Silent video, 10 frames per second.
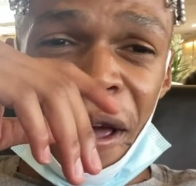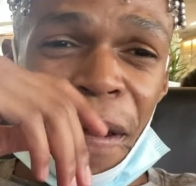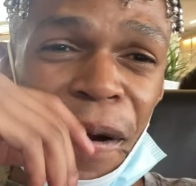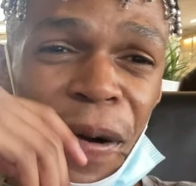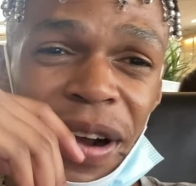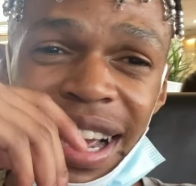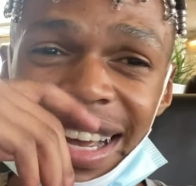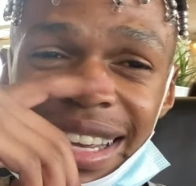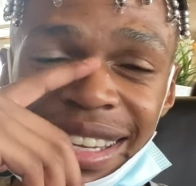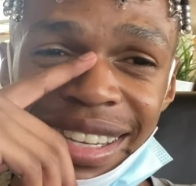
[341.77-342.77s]
Yo,
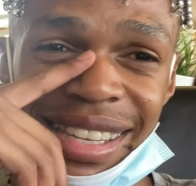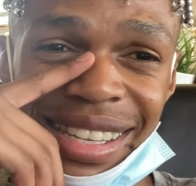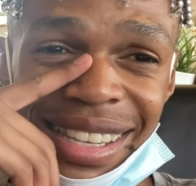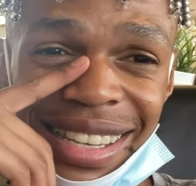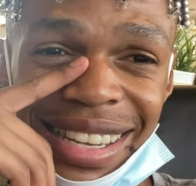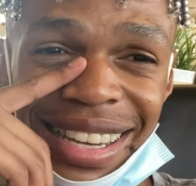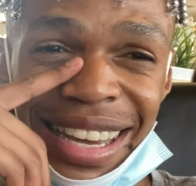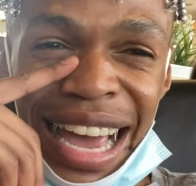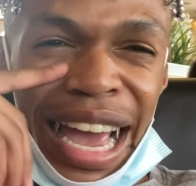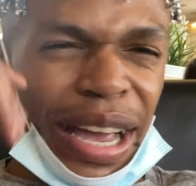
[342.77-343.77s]
guys,
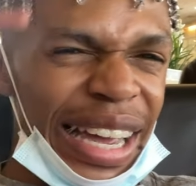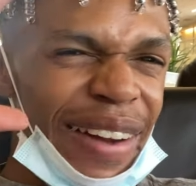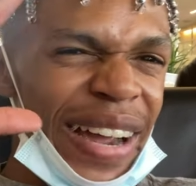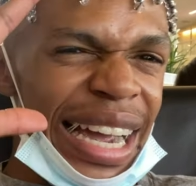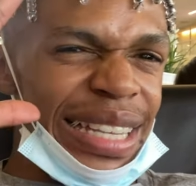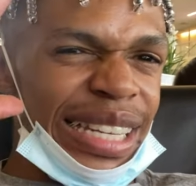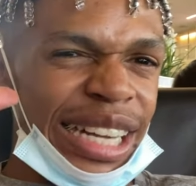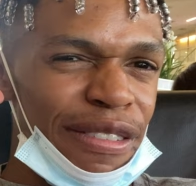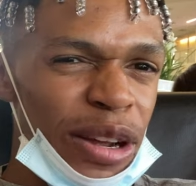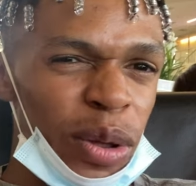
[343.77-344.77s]
why not to
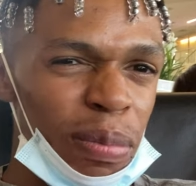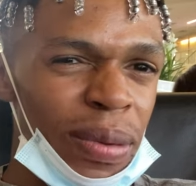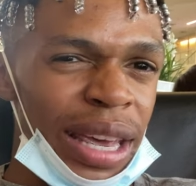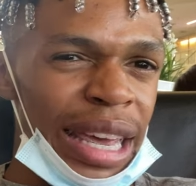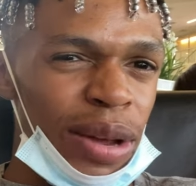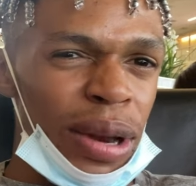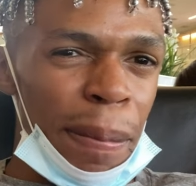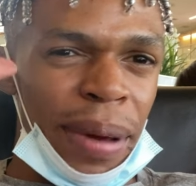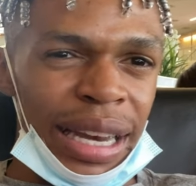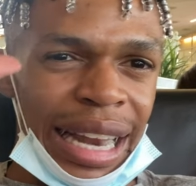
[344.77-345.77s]
traveling with me? I'm gonna
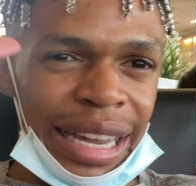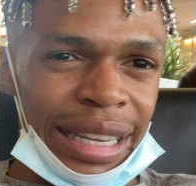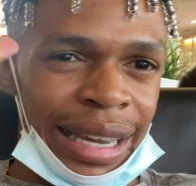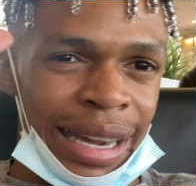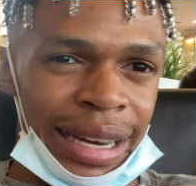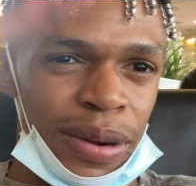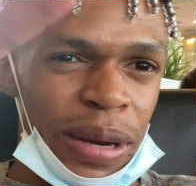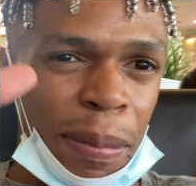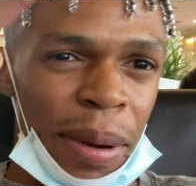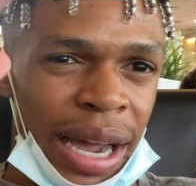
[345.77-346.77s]
bad luck, yeah, I'm
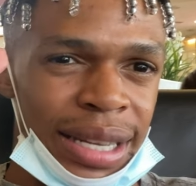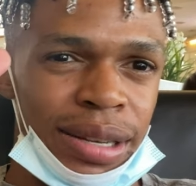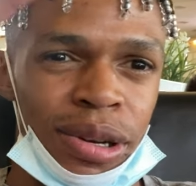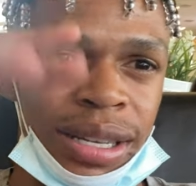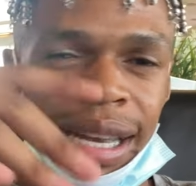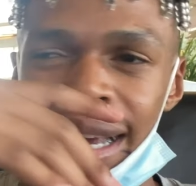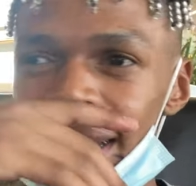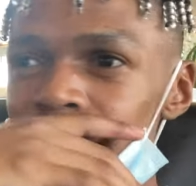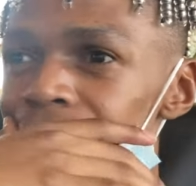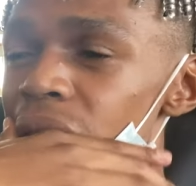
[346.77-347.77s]
gonna bad because, like,
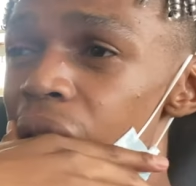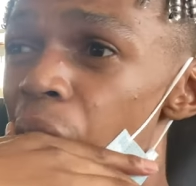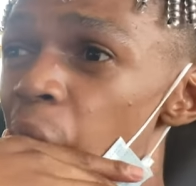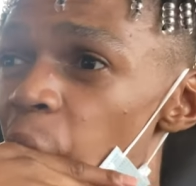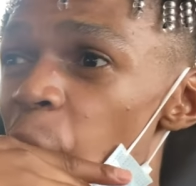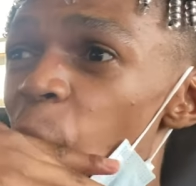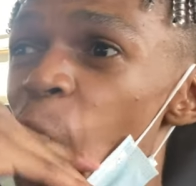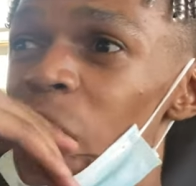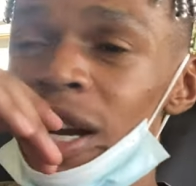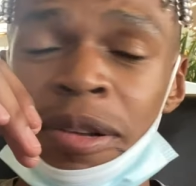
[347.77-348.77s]
yo,
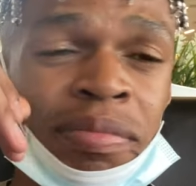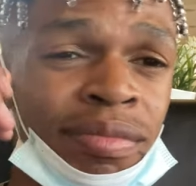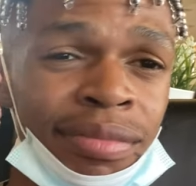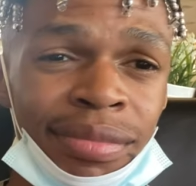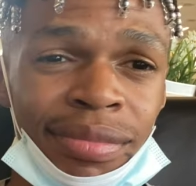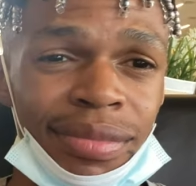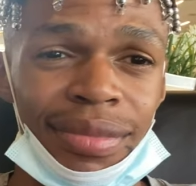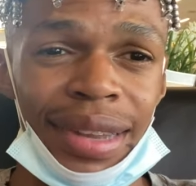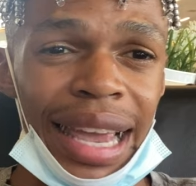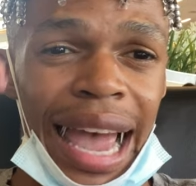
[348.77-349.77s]

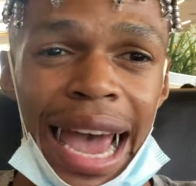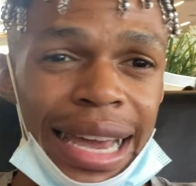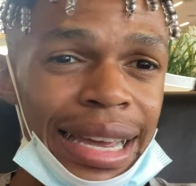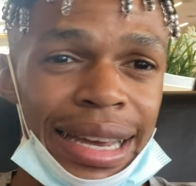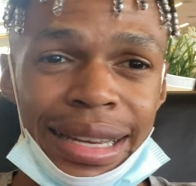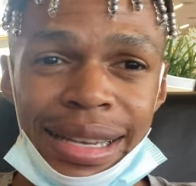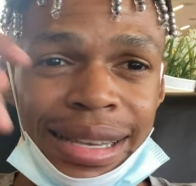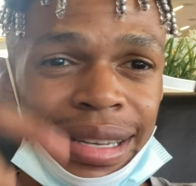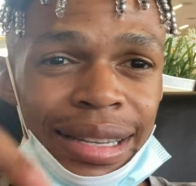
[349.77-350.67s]
hi, guys.